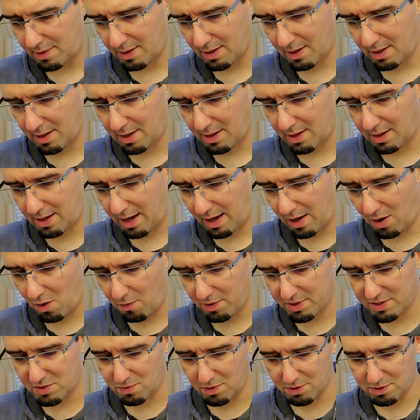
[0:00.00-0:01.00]
I
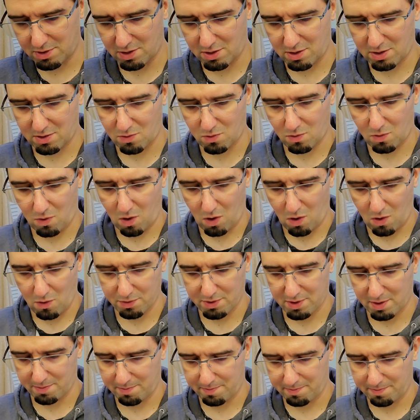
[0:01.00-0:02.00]
always wanted to
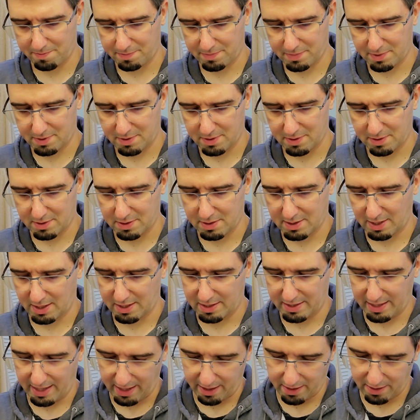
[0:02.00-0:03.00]
own a
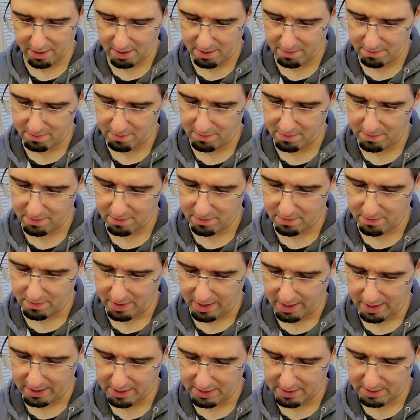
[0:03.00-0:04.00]
titanium
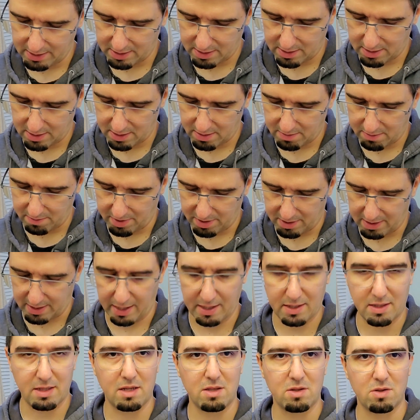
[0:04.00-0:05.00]
razor, but
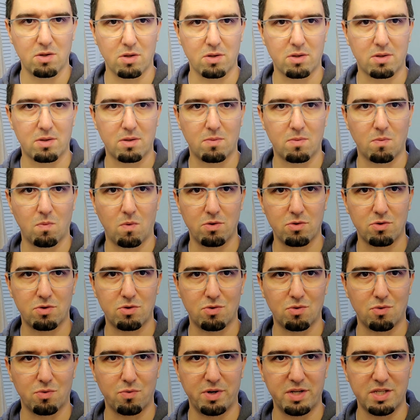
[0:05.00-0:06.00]
I did not
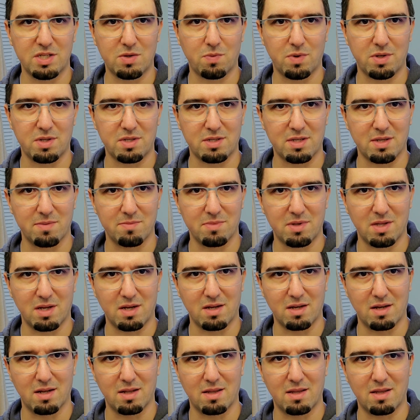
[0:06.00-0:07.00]
want to risk with
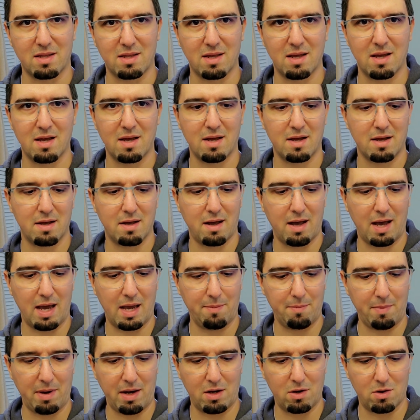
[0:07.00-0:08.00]
something that
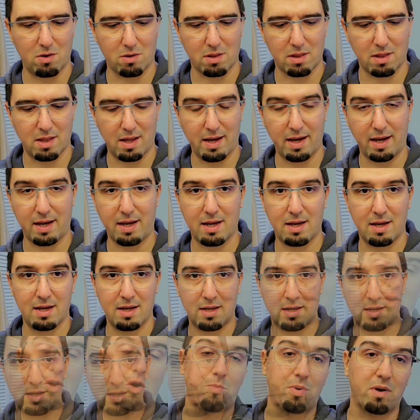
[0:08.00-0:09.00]
I may not like.
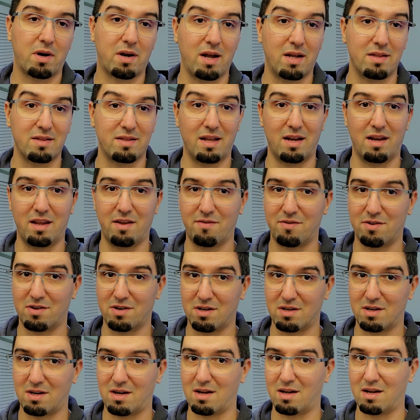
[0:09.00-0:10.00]
The copper can't
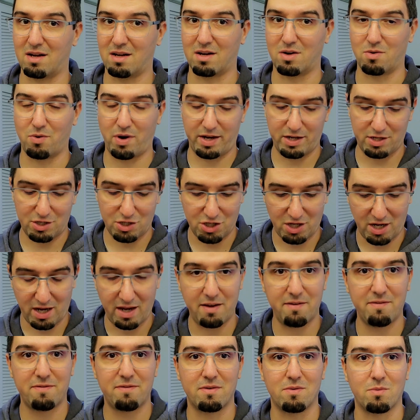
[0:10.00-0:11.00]
deliver a great
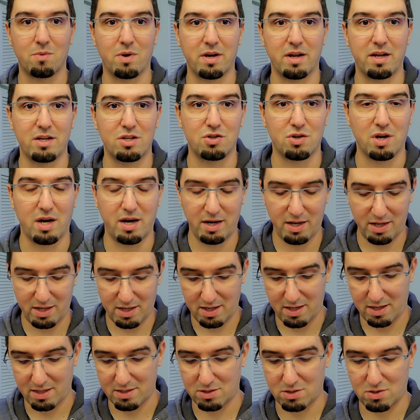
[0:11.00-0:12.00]
shave when I tried
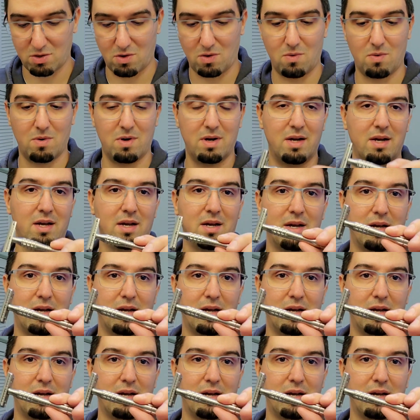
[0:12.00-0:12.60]
it, so